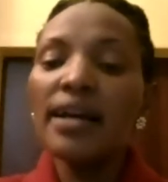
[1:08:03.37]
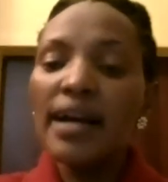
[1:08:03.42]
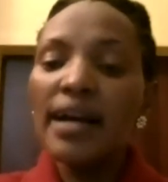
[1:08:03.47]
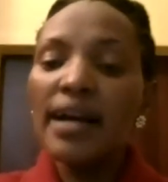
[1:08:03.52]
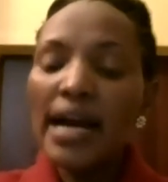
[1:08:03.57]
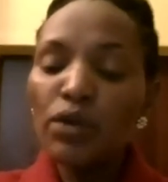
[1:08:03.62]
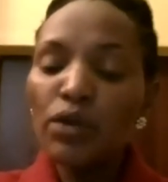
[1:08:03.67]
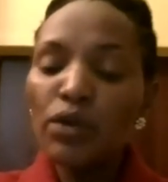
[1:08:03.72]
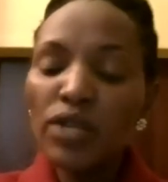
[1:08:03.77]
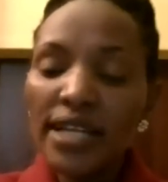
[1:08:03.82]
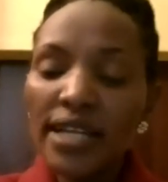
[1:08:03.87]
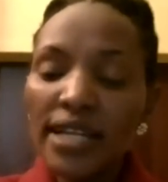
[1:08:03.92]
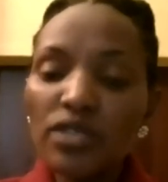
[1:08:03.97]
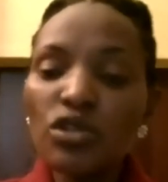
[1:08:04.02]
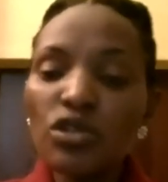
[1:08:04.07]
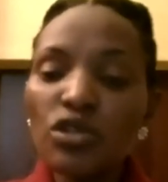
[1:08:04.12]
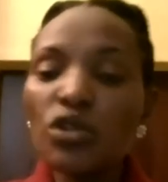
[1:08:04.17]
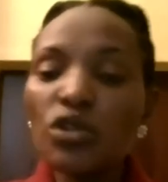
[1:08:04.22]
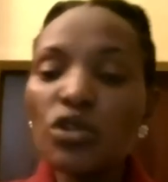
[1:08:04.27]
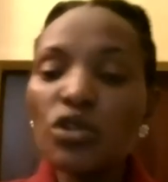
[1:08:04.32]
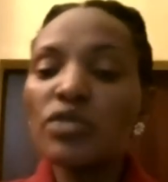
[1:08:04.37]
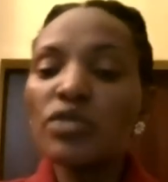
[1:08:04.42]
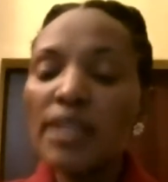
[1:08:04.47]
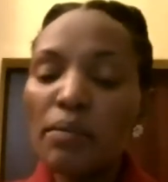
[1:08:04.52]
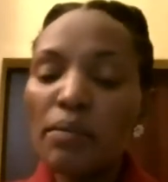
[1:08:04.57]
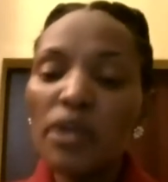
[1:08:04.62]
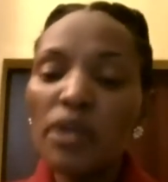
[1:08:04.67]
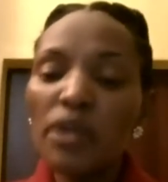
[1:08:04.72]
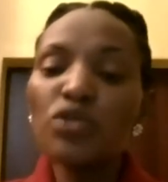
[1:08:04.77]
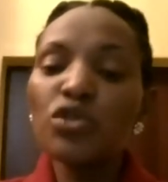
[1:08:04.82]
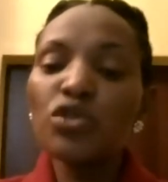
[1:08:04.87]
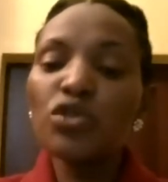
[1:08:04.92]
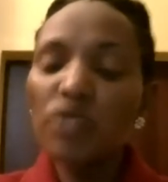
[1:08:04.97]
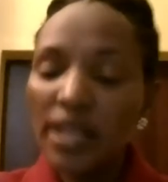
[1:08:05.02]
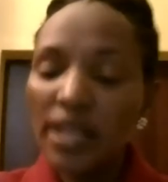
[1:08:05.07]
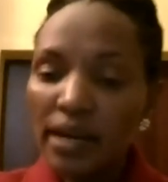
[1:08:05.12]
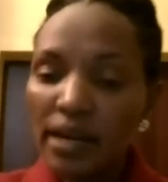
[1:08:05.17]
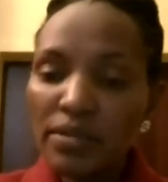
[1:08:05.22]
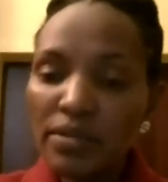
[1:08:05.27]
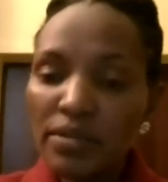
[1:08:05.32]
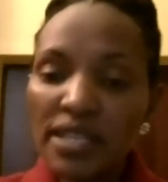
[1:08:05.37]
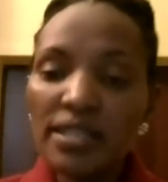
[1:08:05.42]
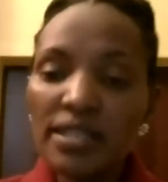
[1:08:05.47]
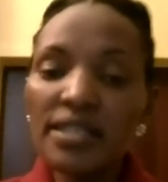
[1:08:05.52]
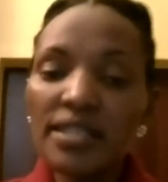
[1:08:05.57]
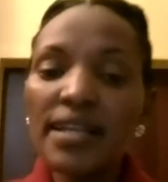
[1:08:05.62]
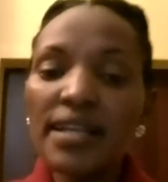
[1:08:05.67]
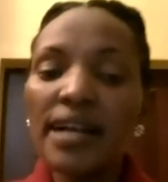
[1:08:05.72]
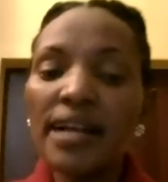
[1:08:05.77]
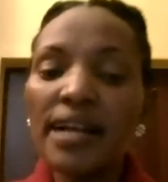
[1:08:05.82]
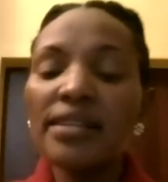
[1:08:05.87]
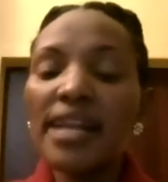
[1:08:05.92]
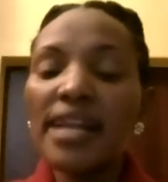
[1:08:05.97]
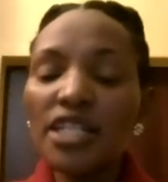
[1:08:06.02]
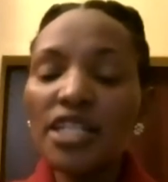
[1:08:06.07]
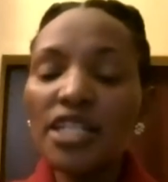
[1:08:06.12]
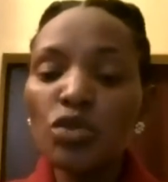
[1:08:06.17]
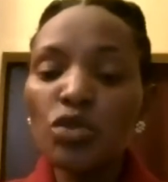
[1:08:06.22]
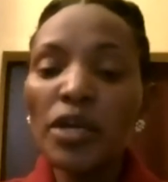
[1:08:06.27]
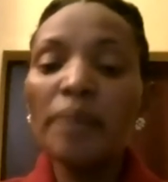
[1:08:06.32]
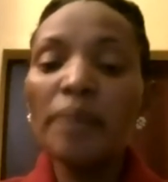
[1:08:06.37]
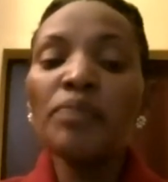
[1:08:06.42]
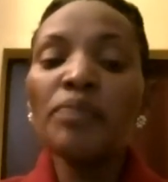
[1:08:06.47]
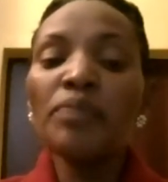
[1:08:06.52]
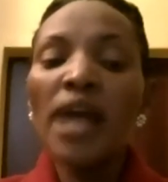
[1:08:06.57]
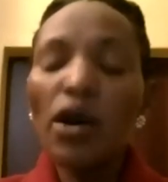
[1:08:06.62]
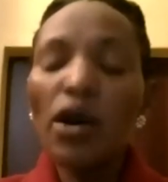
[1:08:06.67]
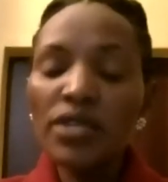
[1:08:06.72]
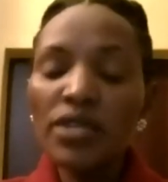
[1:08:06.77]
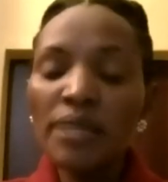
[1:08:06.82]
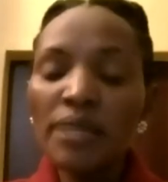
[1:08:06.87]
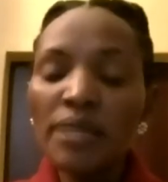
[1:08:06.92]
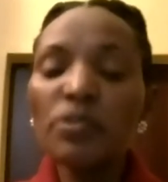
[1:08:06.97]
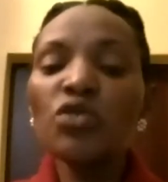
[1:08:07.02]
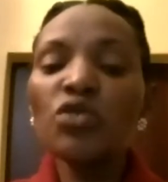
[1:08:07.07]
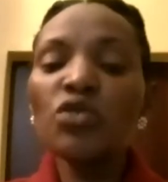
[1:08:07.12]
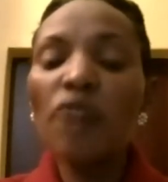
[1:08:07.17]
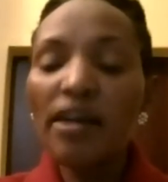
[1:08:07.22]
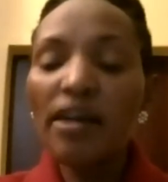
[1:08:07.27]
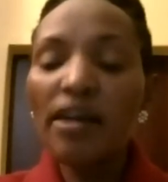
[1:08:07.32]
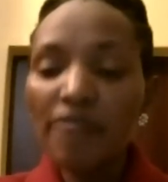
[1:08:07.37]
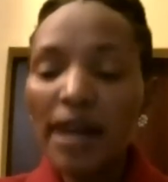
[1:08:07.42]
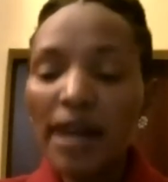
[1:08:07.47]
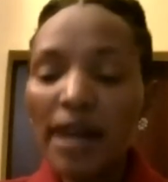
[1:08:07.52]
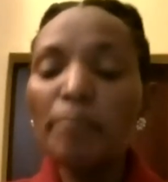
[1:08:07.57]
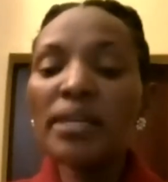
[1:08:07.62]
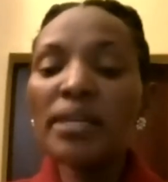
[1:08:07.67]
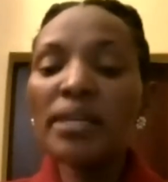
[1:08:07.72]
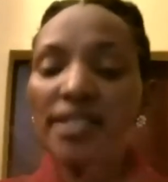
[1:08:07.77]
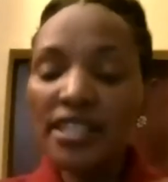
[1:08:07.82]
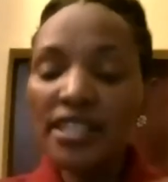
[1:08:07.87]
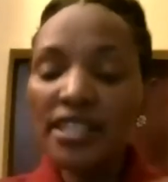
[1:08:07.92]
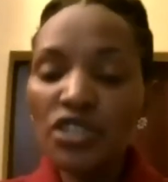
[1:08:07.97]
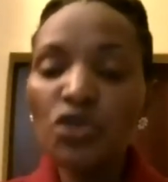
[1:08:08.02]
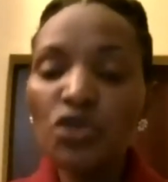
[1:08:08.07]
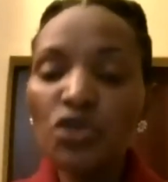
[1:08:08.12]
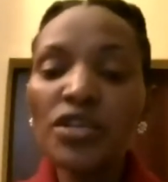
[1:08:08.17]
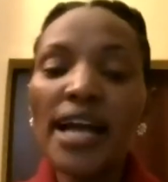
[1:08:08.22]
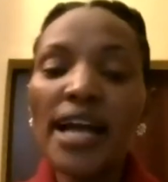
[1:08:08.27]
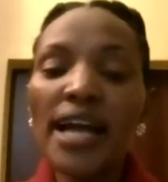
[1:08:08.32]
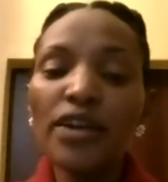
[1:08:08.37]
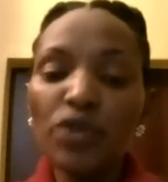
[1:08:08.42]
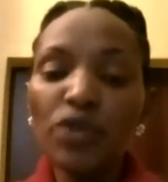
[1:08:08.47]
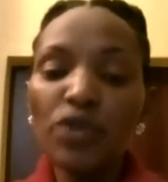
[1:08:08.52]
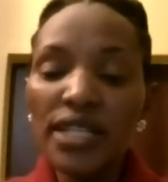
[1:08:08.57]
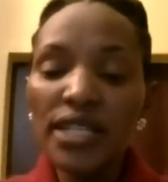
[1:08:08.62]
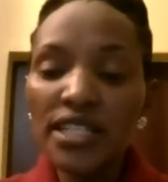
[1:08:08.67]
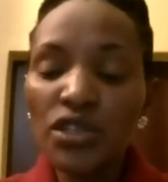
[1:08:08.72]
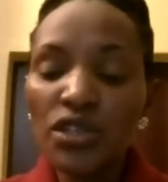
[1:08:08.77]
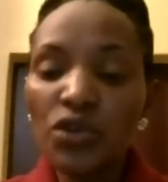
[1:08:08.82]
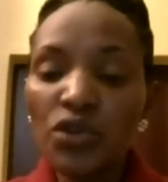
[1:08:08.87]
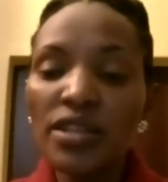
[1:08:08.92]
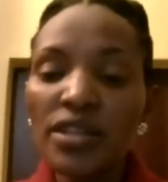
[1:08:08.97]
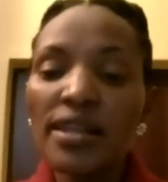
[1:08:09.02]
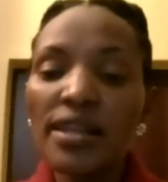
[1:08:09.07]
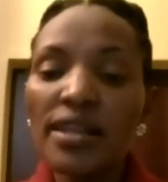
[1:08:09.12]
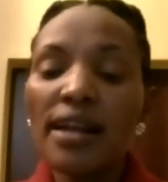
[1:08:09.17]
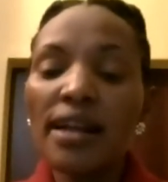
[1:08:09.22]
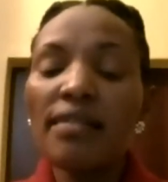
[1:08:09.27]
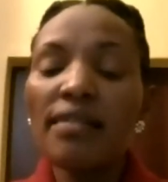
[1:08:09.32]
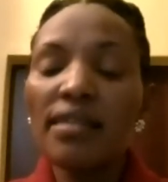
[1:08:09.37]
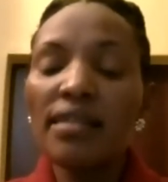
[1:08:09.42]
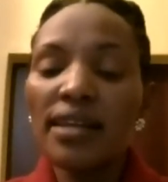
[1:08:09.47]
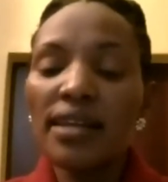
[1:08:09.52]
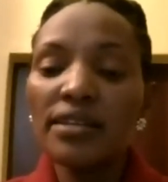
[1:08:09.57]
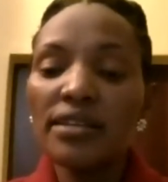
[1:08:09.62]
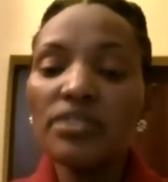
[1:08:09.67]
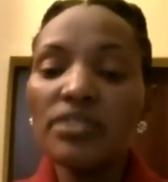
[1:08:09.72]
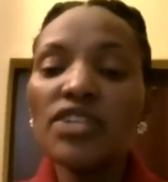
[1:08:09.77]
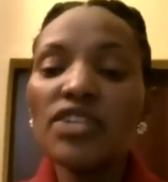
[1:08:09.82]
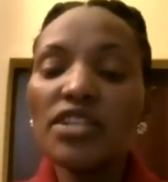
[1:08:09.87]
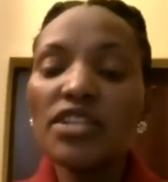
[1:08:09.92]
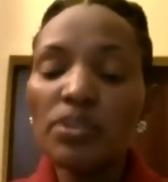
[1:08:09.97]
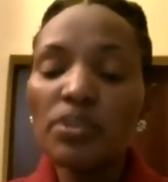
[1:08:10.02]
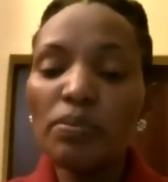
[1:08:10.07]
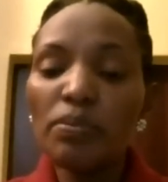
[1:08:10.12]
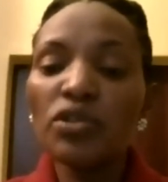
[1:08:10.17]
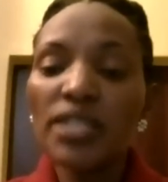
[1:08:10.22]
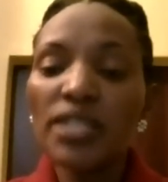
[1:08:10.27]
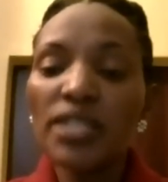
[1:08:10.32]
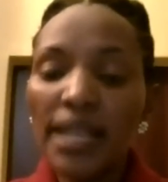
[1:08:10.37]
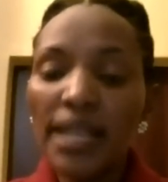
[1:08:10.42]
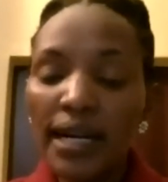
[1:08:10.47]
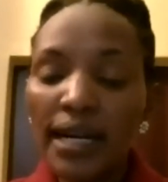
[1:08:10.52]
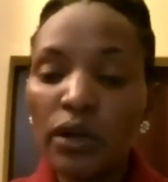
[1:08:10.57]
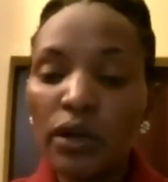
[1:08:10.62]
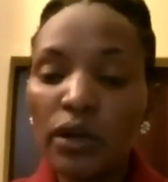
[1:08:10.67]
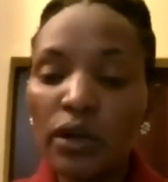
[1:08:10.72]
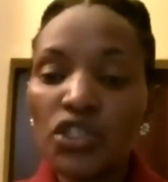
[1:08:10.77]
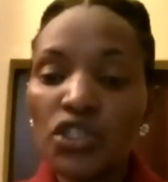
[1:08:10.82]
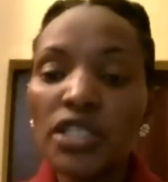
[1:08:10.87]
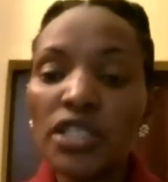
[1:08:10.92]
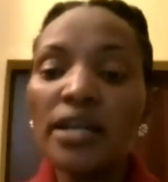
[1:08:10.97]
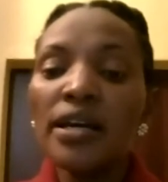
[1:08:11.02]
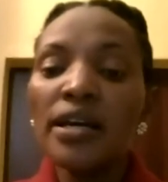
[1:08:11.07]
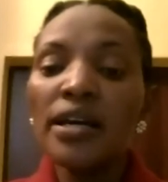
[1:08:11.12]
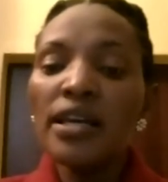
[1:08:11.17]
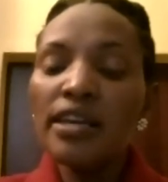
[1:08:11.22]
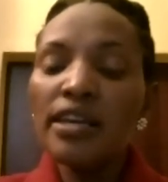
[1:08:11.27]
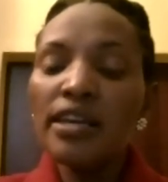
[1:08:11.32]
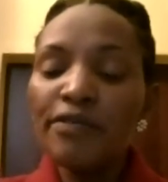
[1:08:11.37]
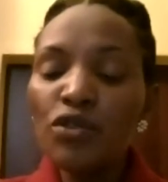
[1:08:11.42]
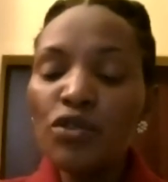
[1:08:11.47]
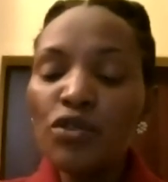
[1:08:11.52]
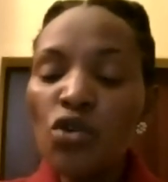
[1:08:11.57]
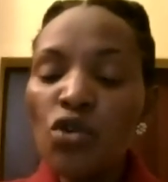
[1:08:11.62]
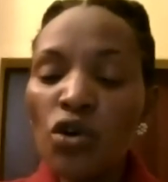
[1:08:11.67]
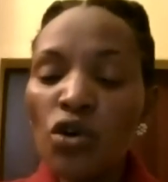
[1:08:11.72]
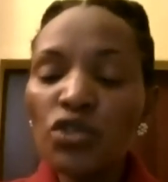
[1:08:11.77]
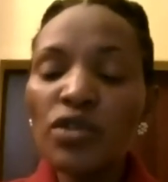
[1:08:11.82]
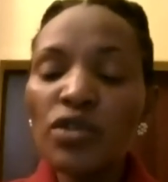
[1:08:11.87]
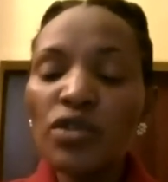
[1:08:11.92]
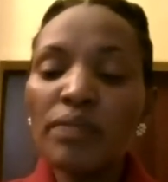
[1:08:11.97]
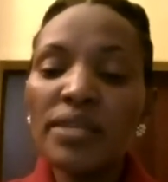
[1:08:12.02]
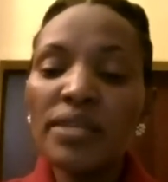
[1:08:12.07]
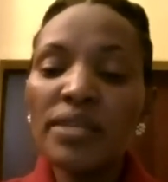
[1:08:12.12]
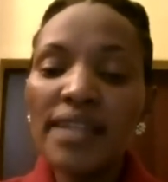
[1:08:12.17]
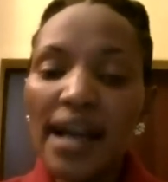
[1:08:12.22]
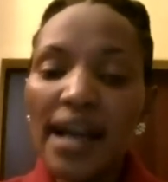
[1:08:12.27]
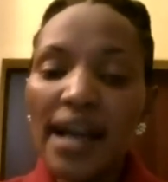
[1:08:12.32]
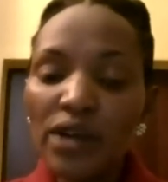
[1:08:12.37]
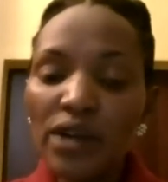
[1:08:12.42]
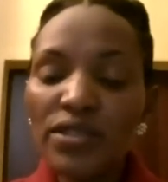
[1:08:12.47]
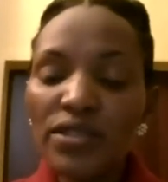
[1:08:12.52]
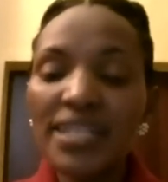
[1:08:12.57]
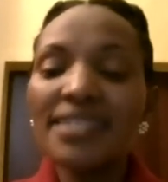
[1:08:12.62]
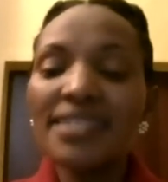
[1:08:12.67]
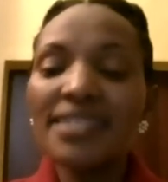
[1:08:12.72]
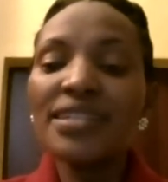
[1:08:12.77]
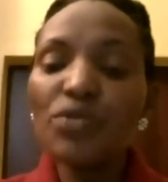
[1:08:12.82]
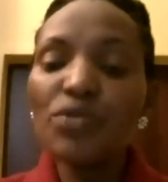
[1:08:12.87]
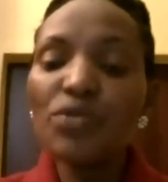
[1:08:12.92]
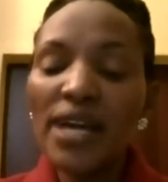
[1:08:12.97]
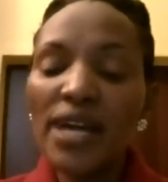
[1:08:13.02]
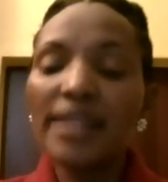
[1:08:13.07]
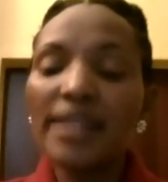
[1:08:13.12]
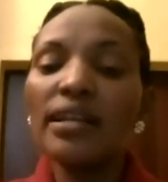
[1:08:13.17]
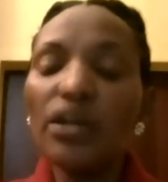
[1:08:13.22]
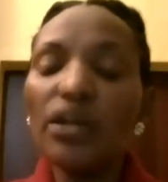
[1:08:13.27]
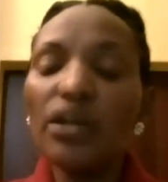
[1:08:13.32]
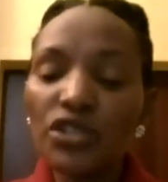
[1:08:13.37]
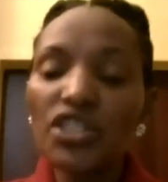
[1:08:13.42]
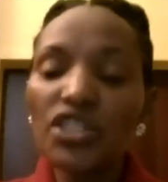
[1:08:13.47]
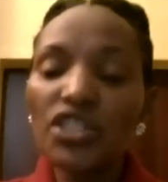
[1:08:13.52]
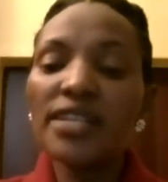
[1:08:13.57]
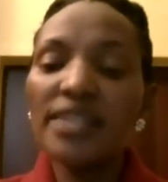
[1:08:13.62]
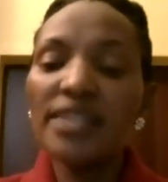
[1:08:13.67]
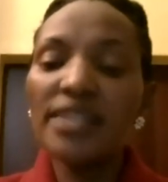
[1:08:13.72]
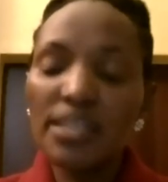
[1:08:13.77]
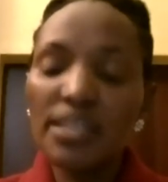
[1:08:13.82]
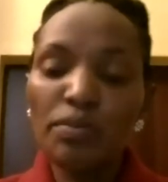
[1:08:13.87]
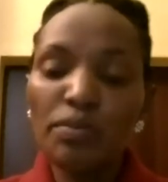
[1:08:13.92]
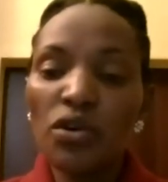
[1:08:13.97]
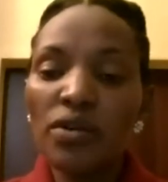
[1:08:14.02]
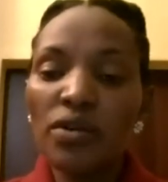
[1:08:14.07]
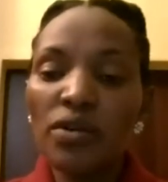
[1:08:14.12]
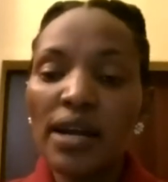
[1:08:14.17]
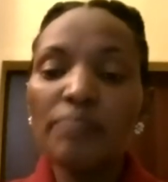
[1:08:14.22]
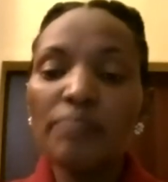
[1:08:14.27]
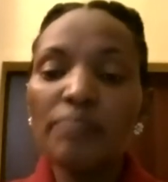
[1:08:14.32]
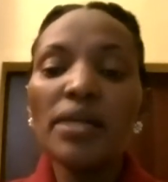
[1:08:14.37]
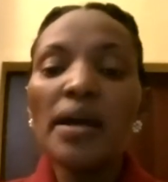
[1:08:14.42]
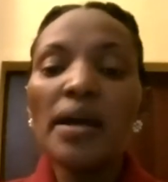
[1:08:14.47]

I would like to talk to someone who used to circumcise this girl. That way, I was able to have a better story, a unique story, rather than just reporting a launch. If you go to the media house and say, we are launching this program,